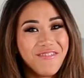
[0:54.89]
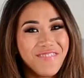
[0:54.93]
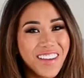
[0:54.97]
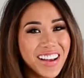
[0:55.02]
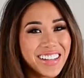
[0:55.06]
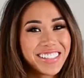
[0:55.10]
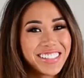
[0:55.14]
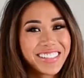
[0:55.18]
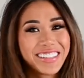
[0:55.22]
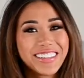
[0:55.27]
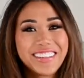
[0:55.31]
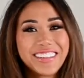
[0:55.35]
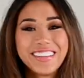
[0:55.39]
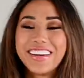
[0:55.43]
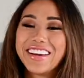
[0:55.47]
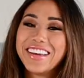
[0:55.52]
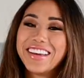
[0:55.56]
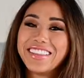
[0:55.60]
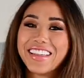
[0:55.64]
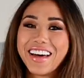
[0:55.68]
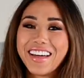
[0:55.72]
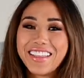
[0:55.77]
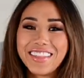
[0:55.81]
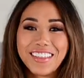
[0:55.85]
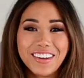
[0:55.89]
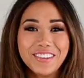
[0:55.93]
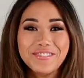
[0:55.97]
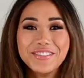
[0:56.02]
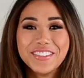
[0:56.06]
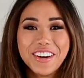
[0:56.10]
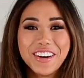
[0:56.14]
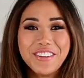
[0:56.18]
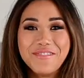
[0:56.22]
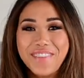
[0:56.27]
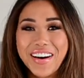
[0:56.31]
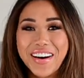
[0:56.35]
make sure you hit that thumbs
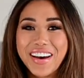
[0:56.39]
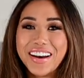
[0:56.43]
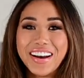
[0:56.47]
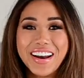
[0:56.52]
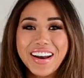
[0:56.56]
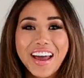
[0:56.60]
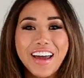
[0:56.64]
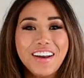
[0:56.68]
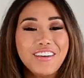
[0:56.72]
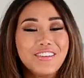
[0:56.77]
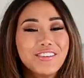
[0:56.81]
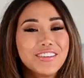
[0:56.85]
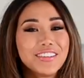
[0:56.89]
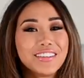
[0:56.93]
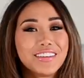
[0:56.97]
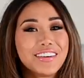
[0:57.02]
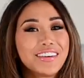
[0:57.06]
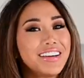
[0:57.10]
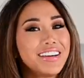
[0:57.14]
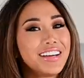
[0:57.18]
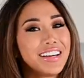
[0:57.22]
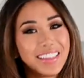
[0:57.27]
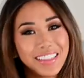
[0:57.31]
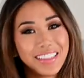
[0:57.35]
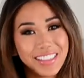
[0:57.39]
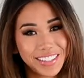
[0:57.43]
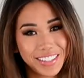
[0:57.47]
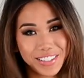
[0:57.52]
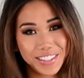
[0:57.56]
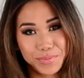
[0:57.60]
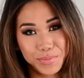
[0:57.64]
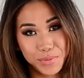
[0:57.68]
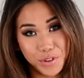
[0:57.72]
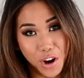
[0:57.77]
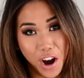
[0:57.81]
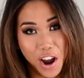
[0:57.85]
up button and also hit the
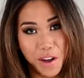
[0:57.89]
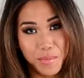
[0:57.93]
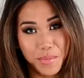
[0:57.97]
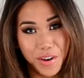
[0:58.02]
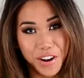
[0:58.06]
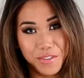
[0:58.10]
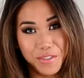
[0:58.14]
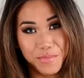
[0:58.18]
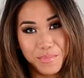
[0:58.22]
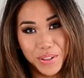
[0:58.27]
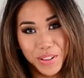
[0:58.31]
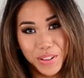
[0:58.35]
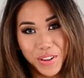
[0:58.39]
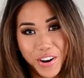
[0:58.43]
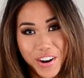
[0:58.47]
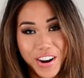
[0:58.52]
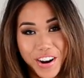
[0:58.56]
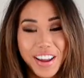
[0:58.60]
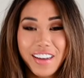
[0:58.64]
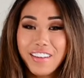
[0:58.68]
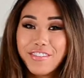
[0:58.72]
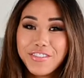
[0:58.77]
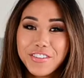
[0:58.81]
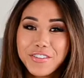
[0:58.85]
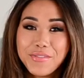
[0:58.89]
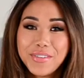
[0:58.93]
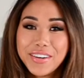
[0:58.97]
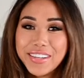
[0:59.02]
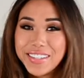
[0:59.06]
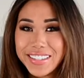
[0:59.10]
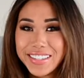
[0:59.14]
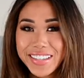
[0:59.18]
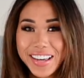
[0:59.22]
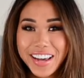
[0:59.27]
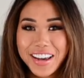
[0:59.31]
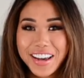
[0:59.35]
subscribe button below if you want to
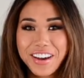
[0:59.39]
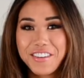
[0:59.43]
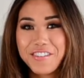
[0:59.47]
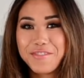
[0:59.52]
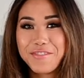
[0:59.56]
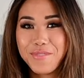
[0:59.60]
see